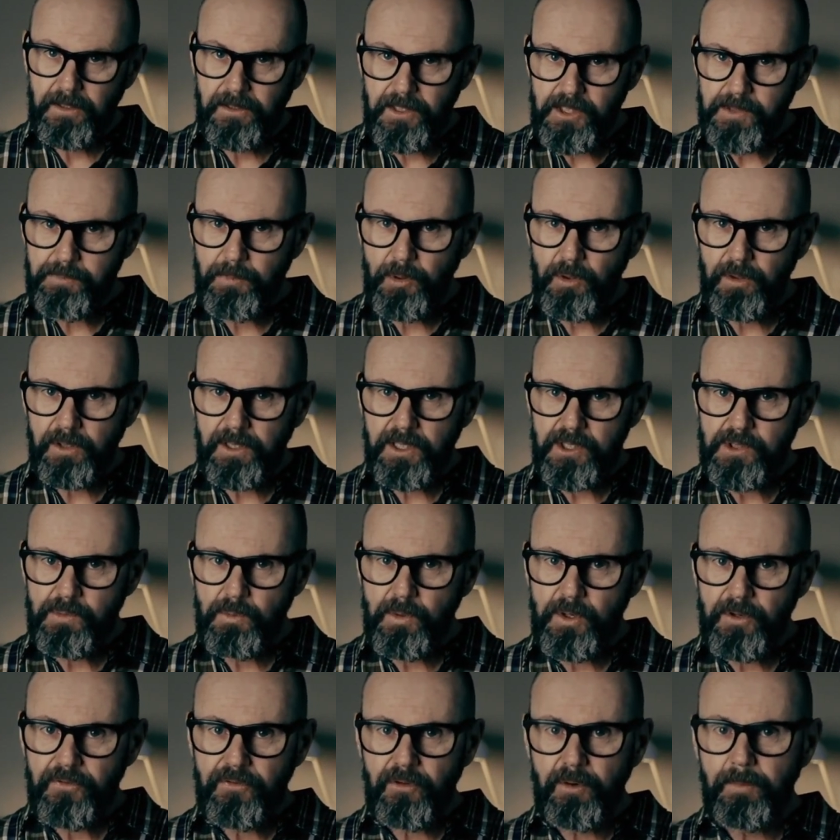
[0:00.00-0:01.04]
At this point, it's
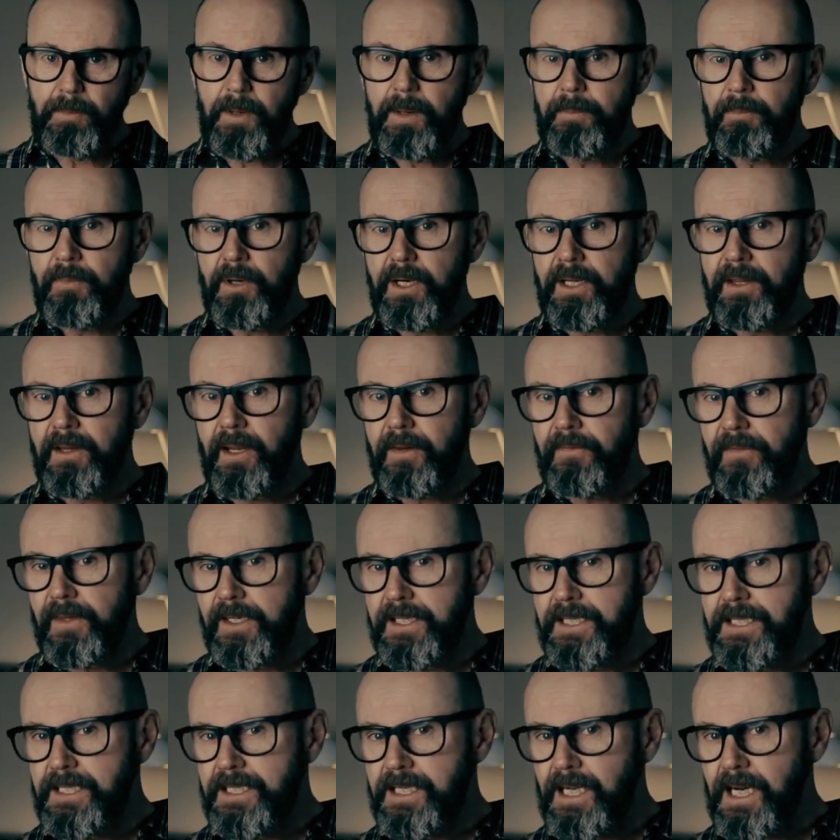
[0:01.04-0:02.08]
worth remembering that
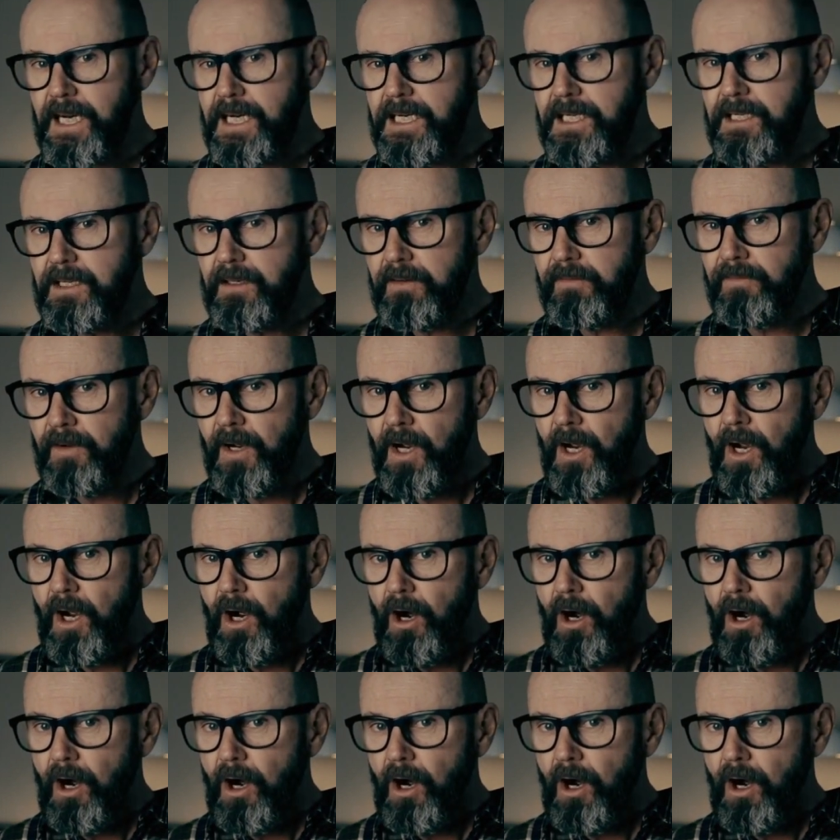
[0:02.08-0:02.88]
the dative